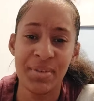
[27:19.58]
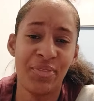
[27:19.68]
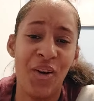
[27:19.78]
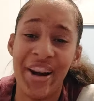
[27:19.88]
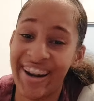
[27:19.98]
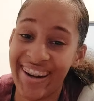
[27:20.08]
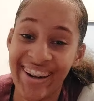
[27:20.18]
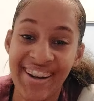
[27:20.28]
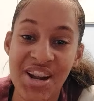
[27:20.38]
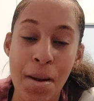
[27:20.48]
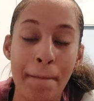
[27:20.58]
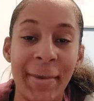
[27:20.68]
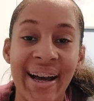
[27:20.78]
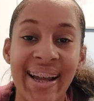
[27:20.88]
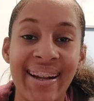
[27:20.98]
before,
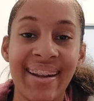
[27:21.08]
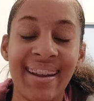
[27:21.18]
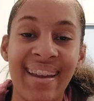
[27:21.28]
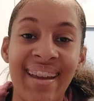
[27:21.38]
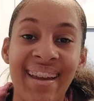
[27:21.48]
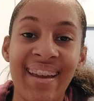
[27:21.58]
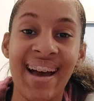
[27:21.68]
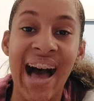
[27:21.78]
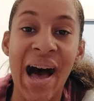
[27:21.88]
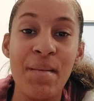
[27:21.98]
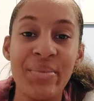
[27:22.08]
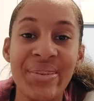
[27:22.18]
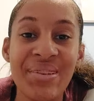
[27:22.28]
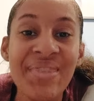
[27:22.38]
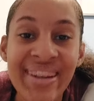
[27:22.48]
but I'm
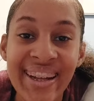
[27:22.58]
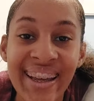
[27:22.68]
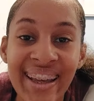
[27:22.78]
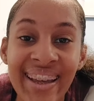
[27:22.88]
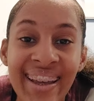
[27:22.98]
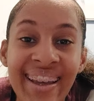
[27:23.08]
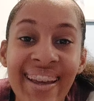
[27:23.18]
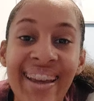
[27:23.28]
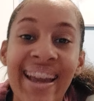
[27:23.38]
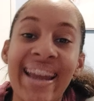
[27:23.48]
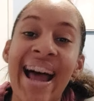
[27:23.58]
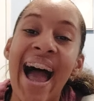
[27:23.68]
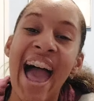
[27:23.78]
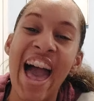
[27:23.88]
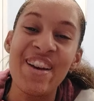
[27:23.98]
doing it and I
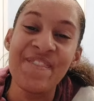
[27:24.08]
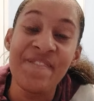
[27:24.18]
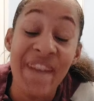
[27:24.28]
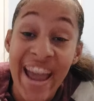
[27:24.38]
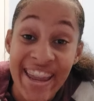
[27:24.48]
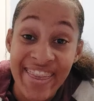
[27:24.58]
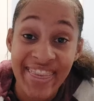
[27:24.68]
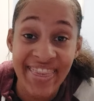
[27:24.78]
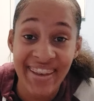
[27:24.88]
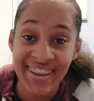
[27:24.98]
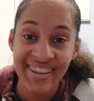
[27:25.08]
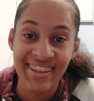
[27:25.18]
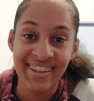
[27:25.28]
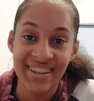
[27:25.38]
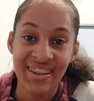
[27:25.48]
had faith.
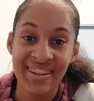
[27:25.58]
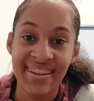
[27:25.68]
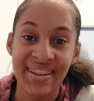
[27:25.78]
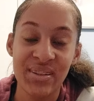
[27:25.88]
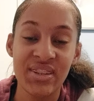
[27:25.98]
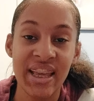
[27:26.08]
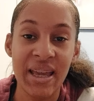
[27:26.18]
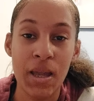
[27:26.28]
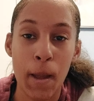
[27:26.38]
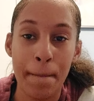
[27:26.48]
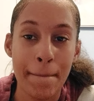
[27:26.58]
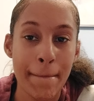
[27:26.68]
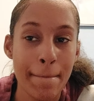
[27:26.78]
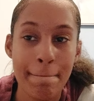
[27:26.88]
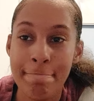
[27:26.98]
You see,
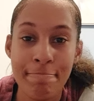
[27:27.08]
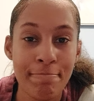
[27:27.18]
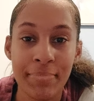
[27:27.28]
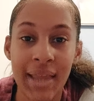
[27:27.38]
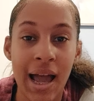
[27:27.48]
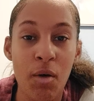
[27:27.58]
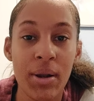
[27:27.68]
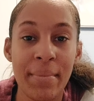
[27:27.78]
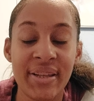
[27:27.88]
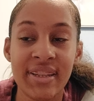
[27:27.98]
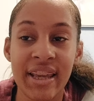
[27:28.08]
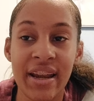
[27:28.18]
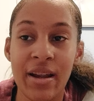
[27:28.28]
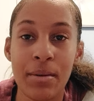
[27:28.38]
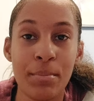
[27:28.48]
I would have been
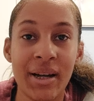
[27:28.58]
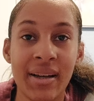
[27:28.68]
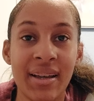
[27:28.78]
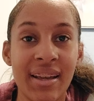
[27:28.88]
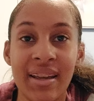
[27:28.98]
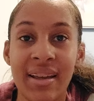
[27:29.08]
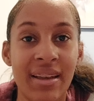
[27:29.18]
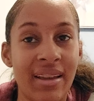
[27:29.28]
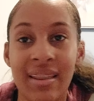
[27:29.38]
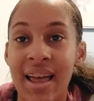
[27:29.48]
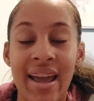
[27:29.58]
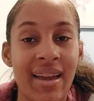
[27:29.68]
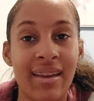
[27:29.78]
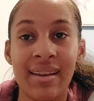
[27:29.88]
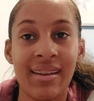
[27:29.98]
scared, but
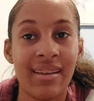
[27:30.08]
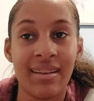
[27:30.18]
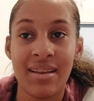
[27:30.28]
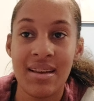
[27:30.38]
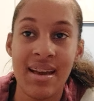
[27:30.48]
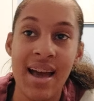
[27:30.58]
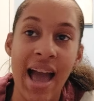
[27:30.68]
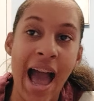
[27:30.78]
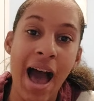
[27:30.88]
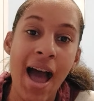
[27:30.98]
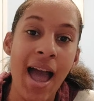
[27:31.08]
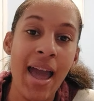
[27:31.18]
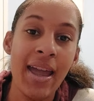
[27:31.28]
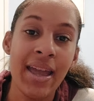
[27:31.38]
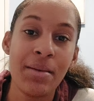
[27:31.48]
like
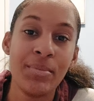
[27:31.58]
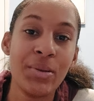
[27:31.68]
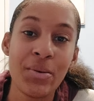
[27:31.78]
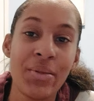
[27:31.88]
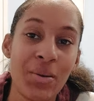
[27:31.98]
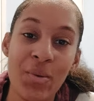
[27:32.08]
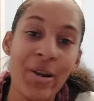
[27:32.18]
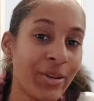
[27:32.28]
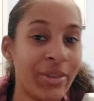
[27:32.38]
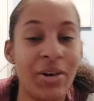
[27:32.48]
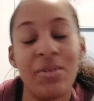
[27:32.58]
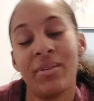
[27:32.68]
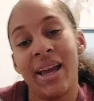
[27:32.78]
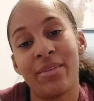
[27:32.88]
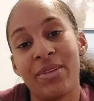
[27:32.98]
I am doing the work though,
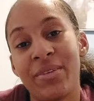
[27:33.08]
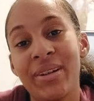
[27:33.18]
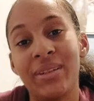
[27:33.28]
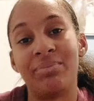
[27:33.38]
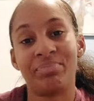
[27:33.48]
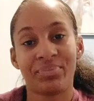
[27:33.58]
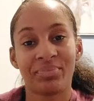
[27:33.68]
like for real.